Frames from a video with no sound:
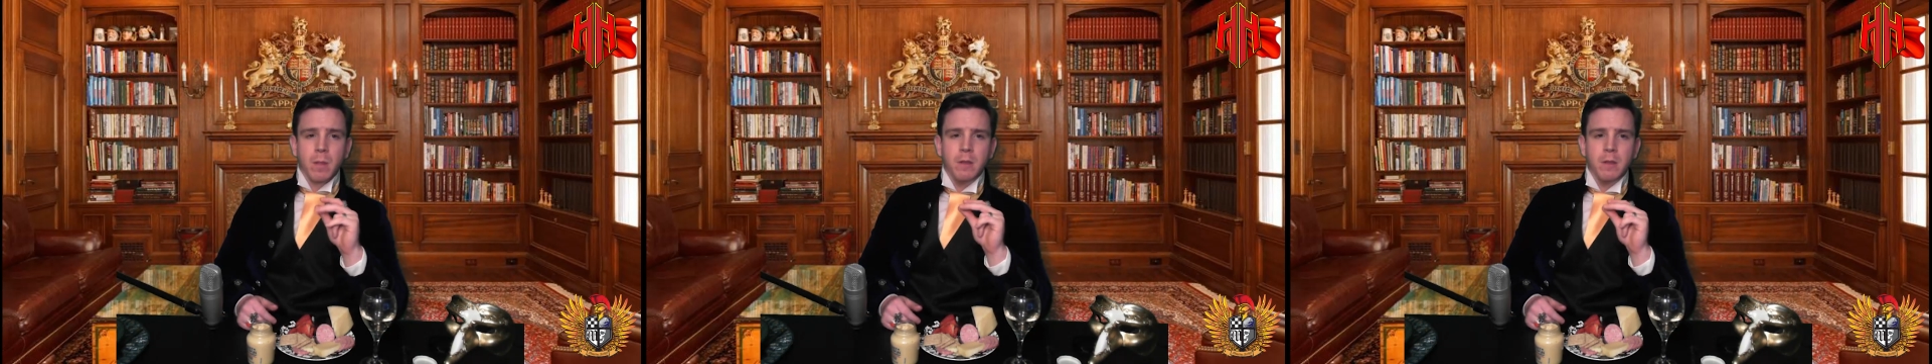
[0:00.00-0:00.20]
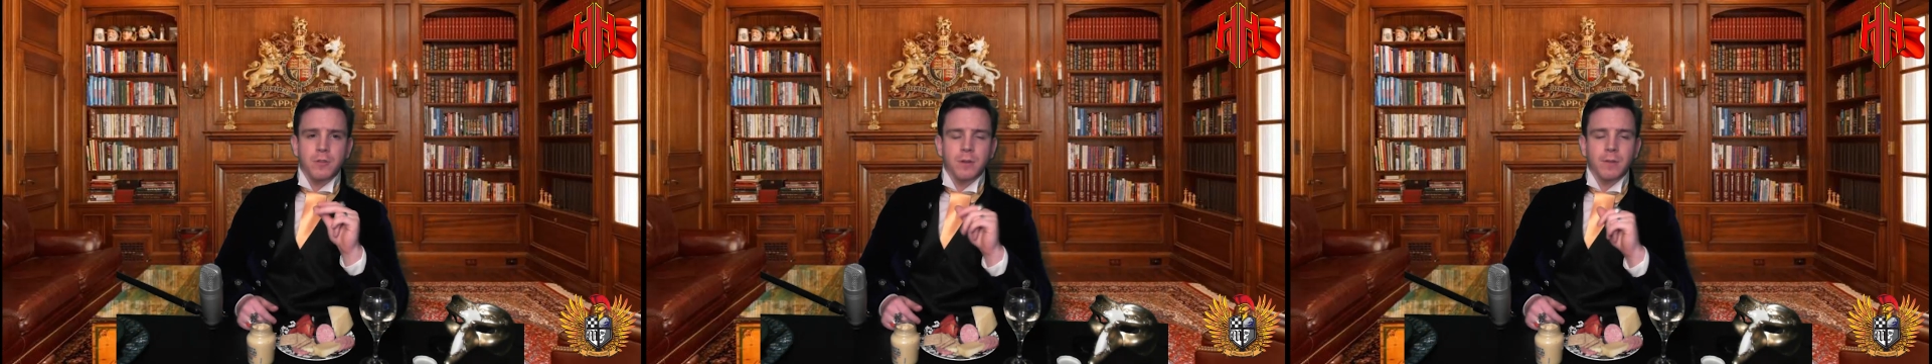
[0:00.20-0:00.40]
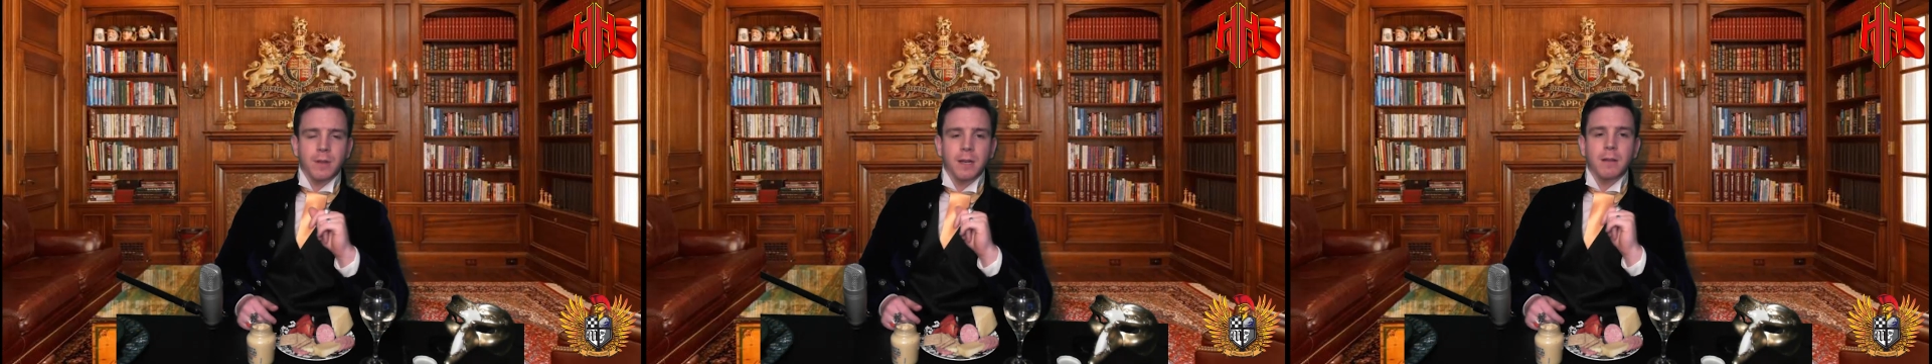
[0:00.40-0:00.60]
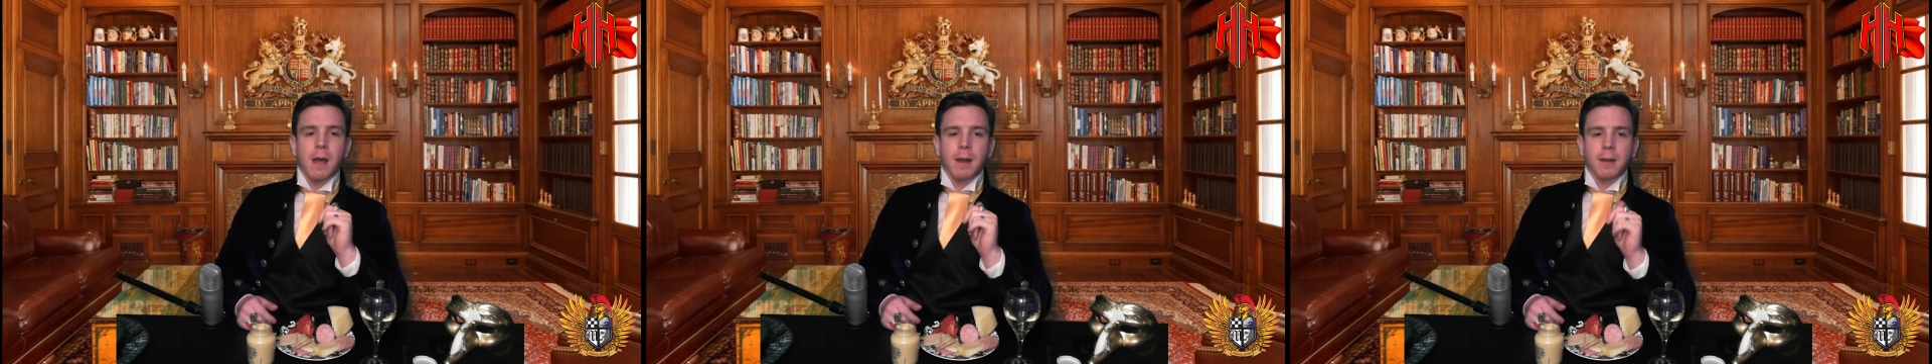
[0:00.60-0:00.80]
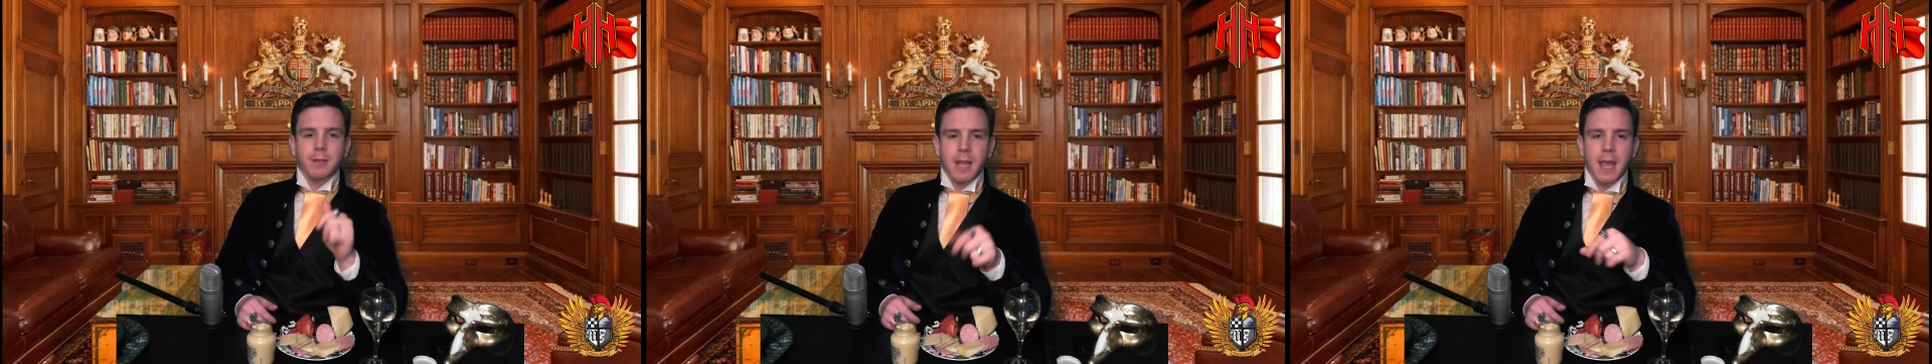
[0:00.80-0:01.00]
You still get a
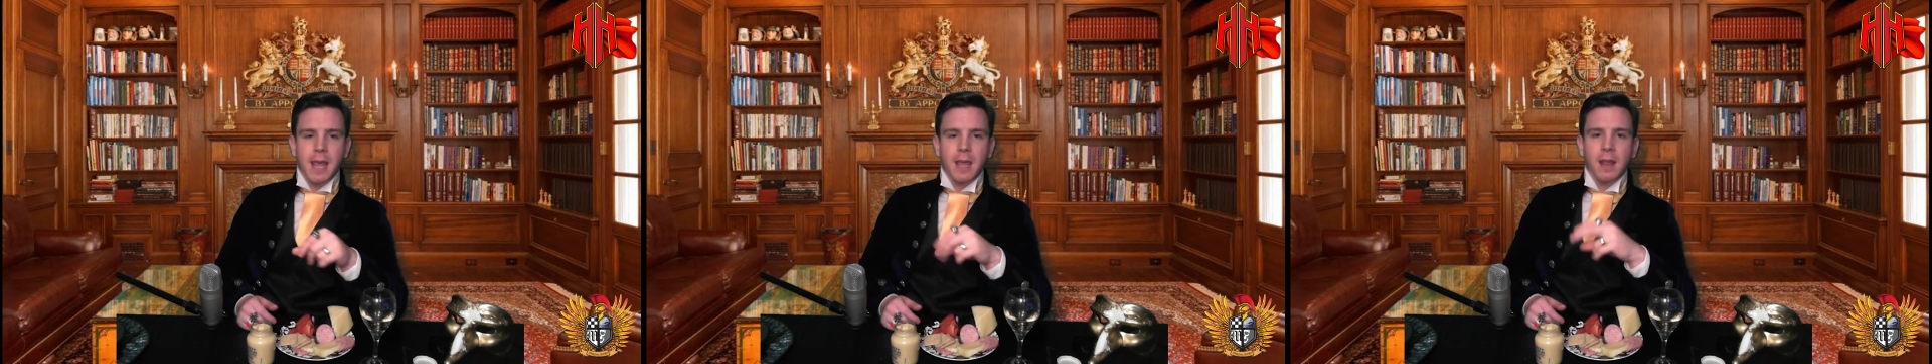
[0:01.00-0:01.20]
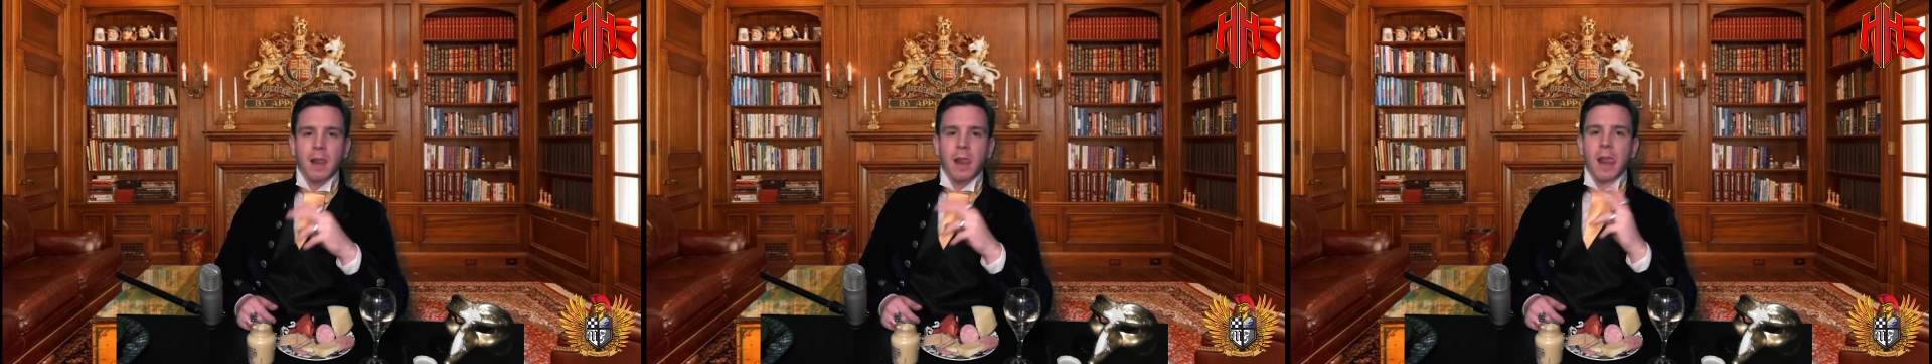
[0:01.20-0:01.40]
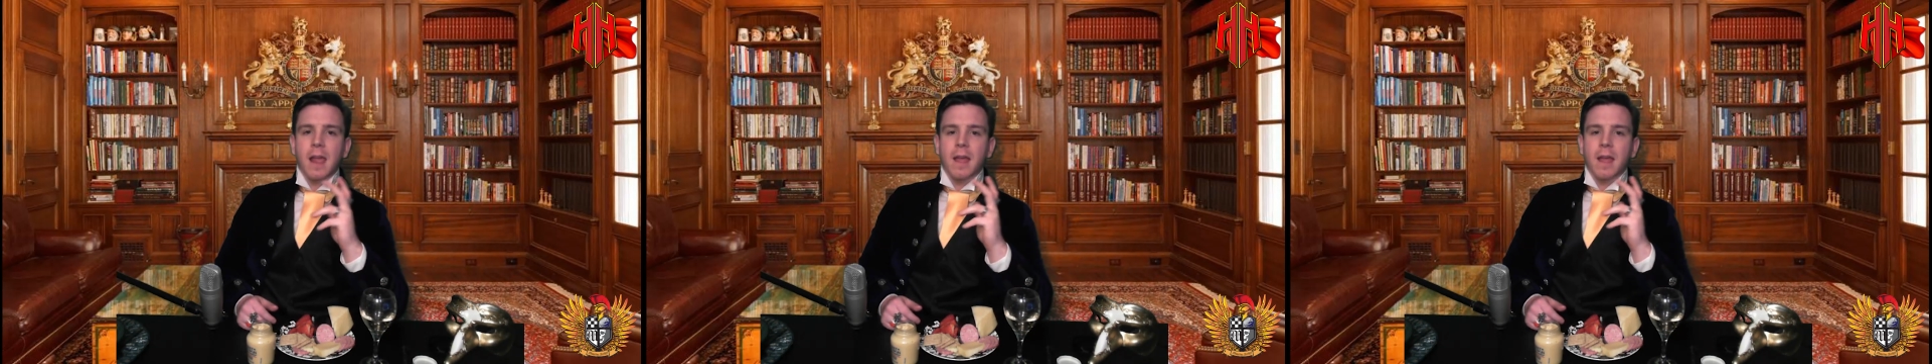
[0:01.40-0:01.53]
lot of tang,